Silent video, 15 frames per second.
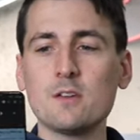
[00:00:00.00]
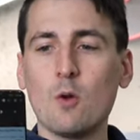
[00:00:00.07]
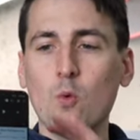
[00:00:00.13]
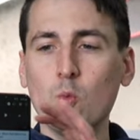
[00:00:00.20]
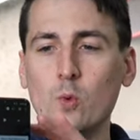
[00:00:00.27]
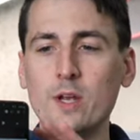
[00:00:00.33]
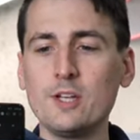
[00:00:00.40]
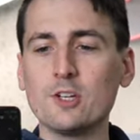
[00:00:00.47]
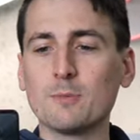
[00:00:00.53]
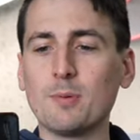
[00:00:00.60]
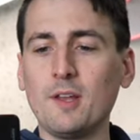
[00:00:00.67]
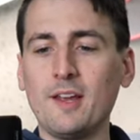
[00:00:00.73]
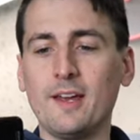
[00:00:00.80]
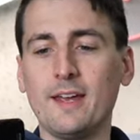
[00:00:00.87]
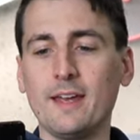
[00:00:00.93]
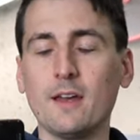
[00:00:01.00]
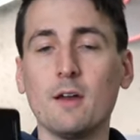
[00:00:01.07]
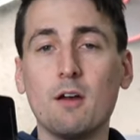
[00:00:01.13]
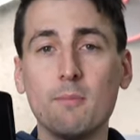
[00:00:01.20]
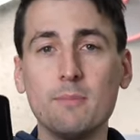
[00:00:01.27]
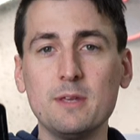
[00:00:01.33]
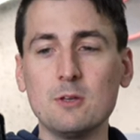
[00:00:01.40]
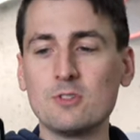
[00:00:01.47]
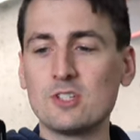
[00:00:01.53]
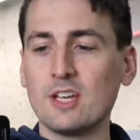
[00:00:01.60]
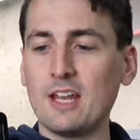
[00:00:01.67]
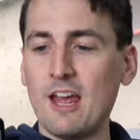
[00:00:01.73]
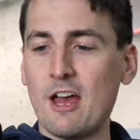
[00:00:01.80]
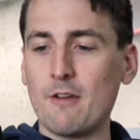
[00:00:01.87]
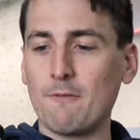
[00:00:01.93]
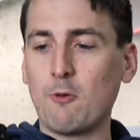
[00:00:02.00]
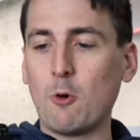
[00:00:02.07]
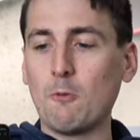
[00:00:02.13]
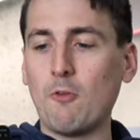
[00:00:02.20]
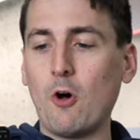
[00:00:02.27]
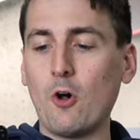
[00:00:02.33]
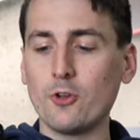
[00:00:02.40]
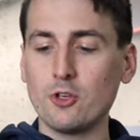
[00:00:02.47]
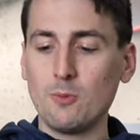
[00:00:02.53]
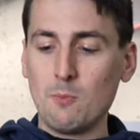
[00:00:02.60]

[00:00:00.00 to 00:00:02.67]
when you're playing music at full volume.